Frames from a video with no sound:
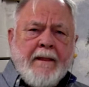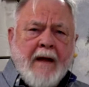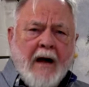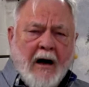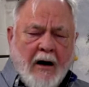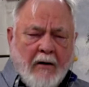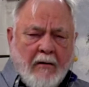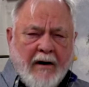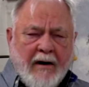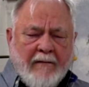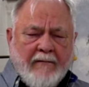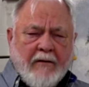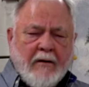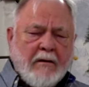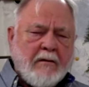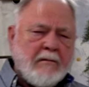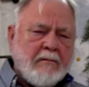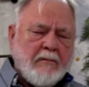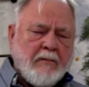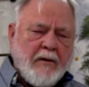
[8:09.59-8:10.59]

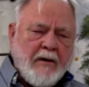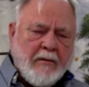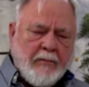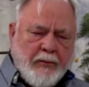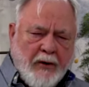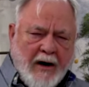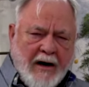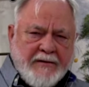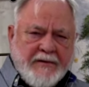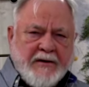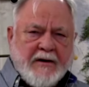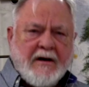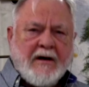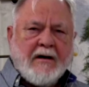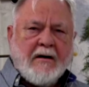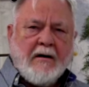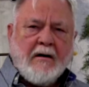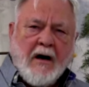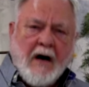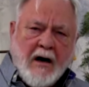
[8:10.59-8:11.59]
However, we're pricing
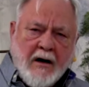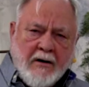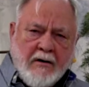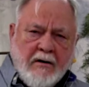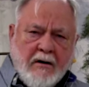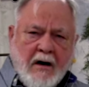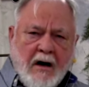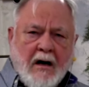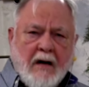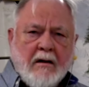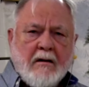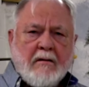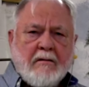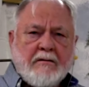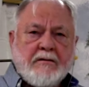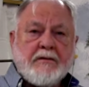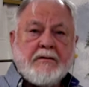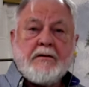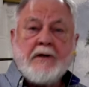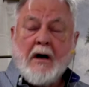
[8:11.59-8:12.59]
it $100,
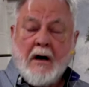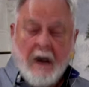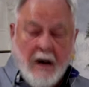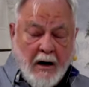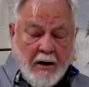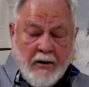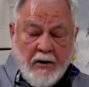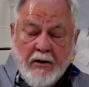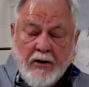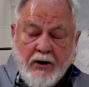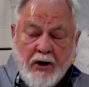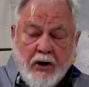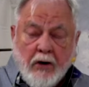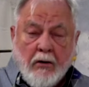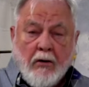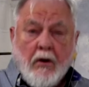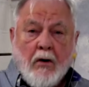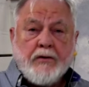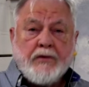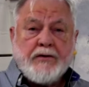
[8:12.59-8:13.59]
100
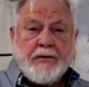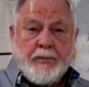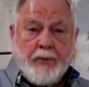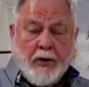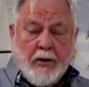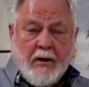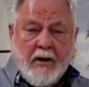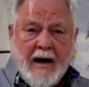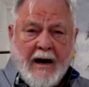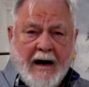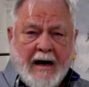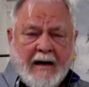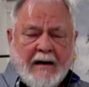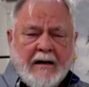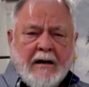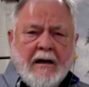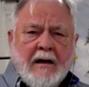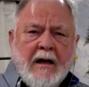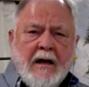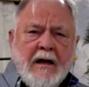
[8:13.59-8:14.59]
euros per day,
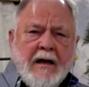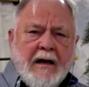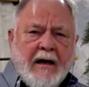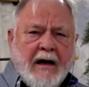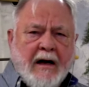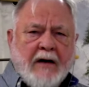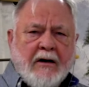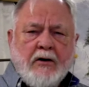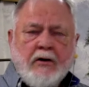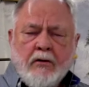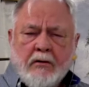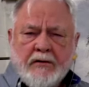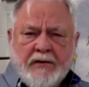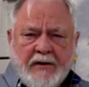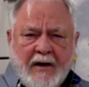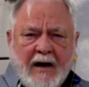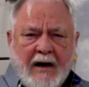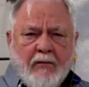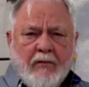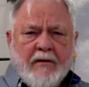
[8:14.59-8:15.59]
and you'll
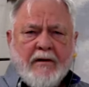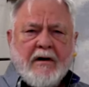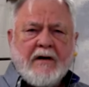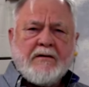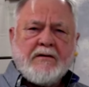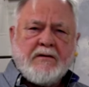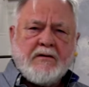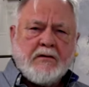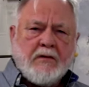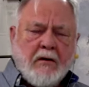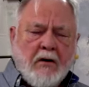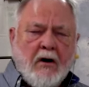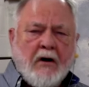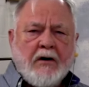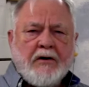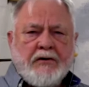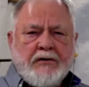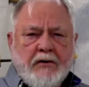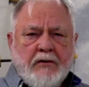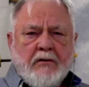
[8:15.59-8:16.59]
stay with us as long
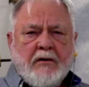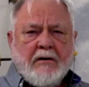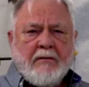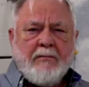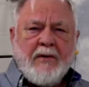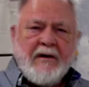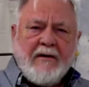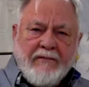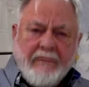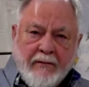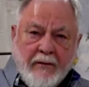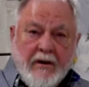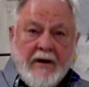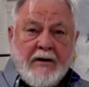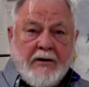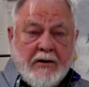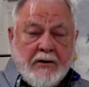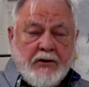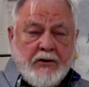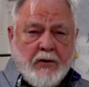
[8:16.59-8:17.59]
as you can be free
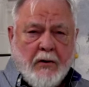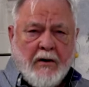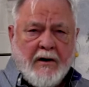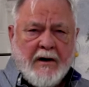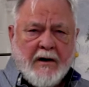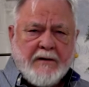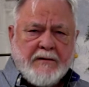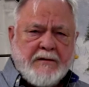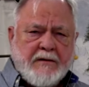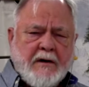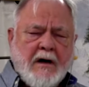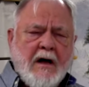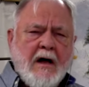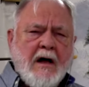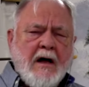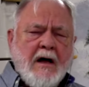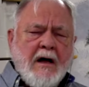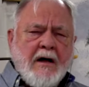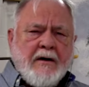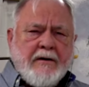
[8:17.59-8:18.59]
to join us.
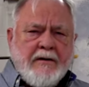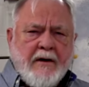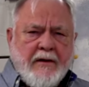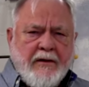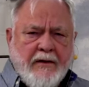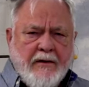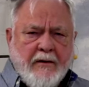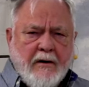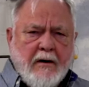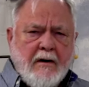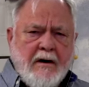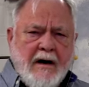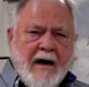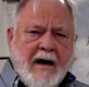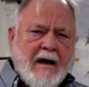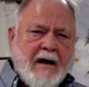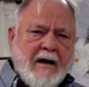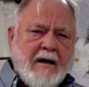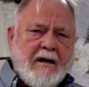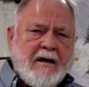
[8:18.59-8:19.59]
The third
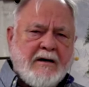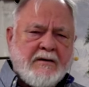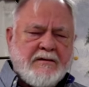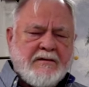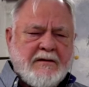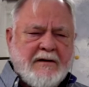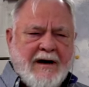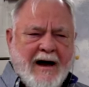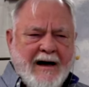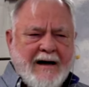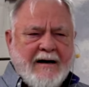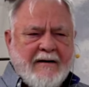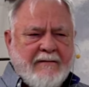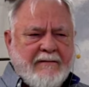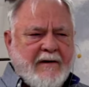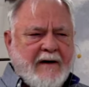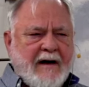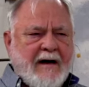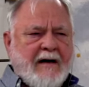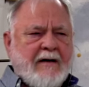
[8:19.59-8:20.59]
day is kind
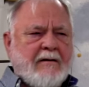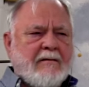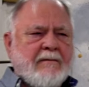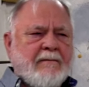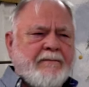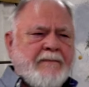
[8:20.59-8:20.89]
of a